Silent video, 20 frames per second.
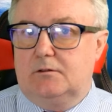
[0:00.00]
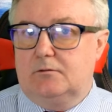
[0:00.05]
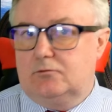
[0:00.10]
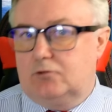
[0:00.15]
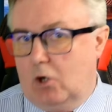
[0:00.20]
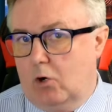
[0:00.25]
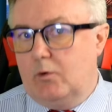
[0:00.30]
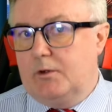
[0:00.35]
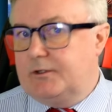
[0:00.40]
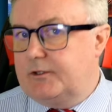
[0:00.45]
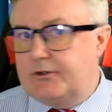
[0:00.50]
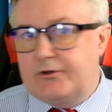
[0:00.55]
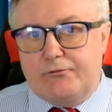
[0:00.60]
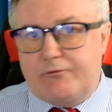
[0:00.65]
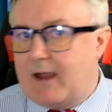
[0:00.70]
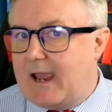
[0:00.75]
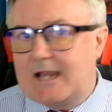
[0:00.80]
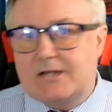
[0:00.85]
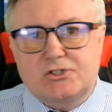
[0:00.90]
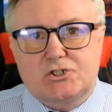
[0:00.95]
Go in the
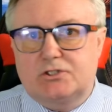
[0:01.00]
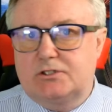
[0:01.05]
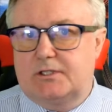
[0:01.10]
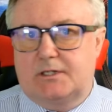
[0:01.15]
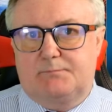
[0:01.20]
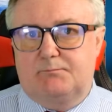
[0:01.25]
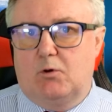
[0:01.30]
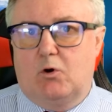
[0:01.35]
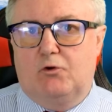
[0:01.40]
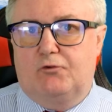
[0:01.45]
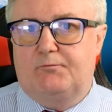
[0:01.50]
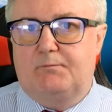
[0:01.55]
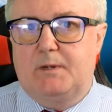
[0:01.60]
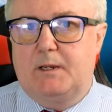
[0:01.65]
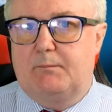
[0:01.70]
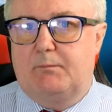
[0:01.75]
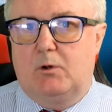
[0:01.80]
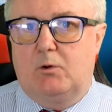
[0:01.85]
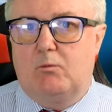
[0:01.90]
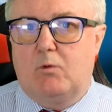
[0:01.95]
direction that most
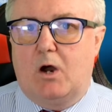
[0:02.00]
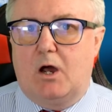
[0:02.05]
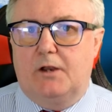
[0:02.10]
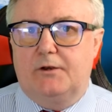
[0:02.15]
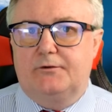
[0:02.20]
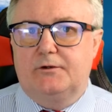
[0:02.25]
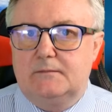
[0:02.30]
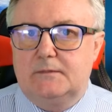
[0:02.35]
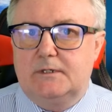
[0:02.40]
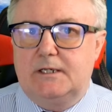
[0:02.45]
people want.